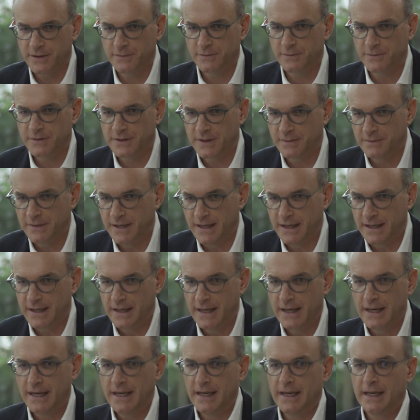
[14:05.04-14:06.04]
to me,
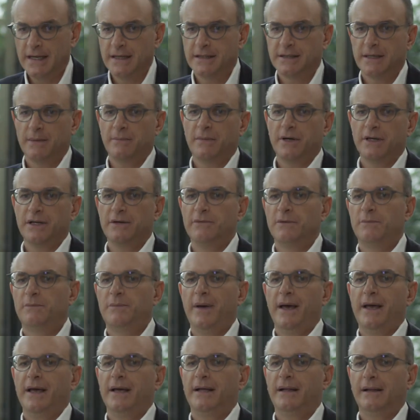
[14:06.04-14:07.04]
somebody will
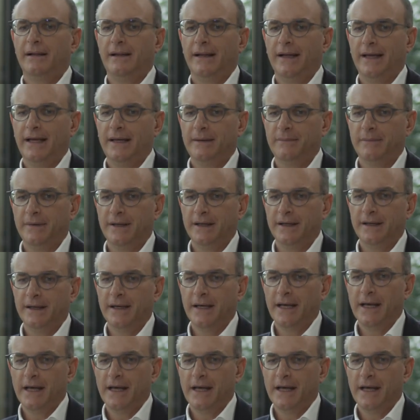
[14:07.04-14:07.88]
pay a claim.